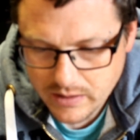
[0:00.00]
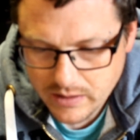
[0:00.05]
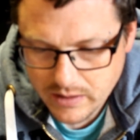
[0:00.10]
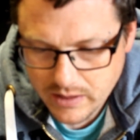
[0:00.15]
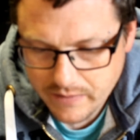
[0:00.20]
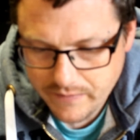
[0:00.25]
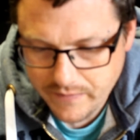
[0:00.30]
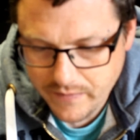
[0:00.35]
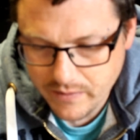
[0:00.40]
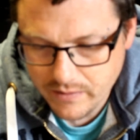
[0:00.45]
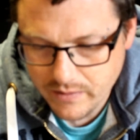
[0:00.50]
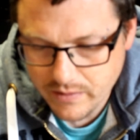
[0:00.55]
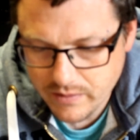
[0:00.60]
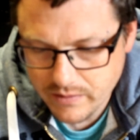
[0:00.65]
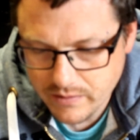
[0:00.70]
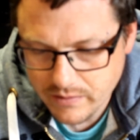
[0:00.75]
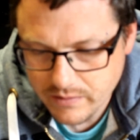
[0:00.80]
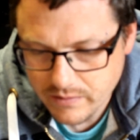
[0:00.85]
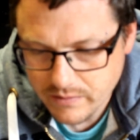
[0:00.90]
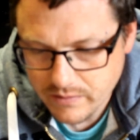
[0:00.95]
If you
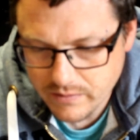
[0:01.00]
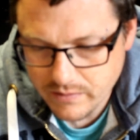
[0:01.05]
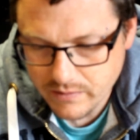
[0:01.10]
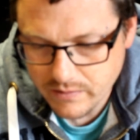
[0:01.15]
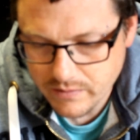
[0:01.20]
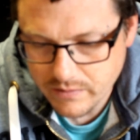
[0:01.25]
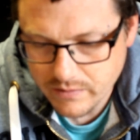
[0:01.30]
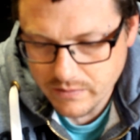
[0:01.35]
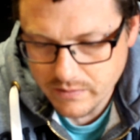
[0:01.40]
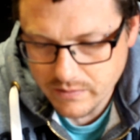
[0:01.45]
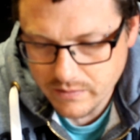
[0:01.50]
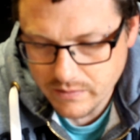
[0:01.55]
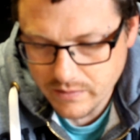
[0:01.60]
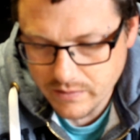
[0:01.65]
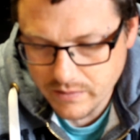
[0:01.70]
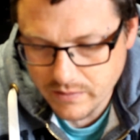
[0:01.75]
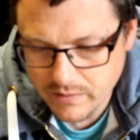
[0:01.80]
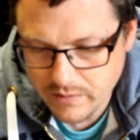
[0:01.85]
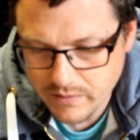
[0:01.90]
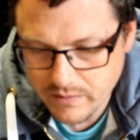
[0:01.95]
can,
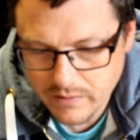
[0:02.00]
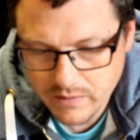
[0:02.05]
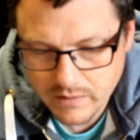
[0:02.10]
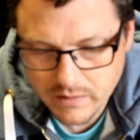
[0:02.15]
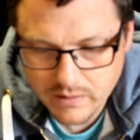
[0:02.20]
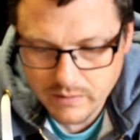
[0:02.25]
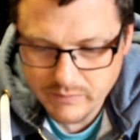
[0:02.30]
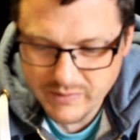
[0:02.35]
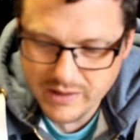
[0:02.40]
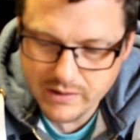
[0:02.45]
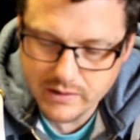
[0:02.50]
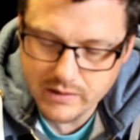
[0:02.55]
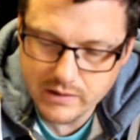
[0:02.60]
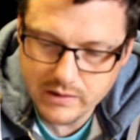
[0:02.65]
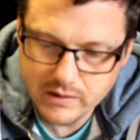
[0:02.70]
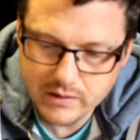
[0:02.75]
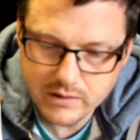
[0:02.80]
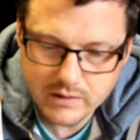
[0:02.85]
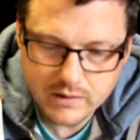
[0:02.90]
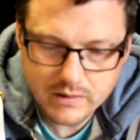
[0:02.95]
I
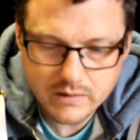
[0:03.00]
mean,